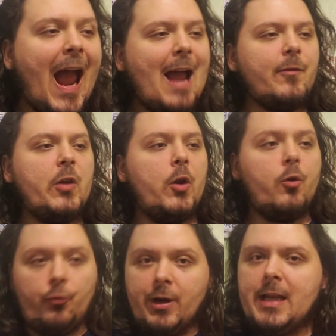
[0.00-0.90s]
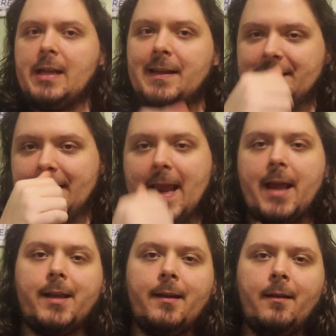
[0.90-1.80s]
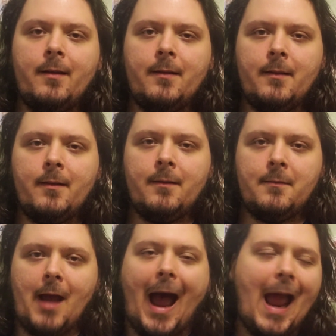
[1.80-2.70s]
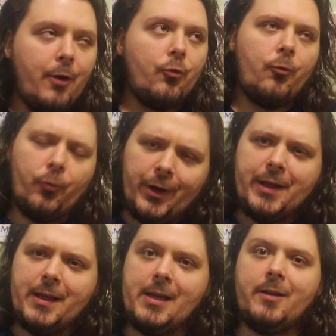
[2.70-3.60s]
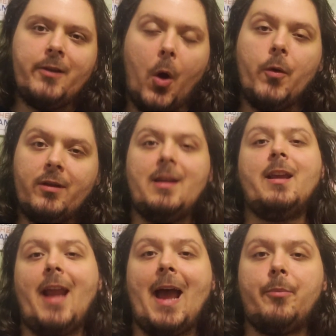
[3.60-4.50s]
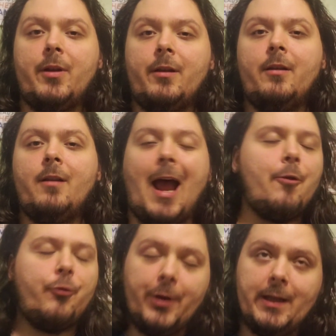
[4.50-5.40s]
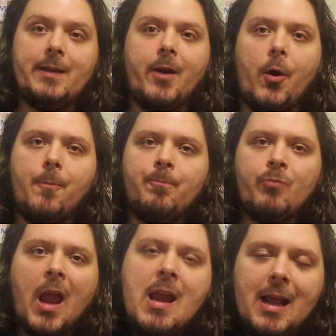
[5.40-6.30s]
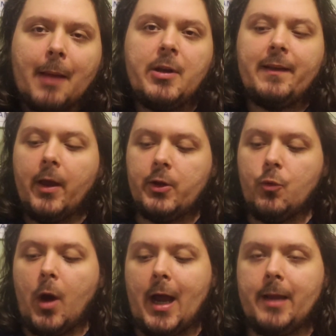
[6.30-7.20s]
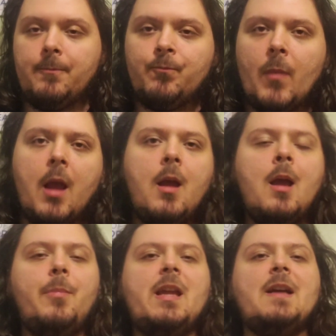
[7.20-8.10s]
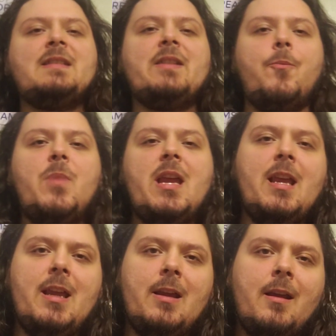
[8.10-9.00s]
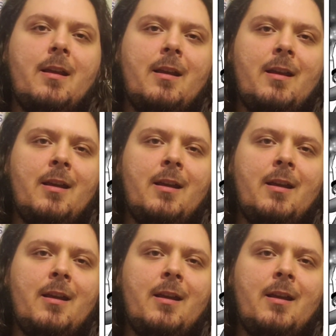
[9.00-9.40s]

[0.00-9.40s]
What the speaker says: After reading this again, I really don't think it happened. I really don't. And I'm going to tell you why. Because to me,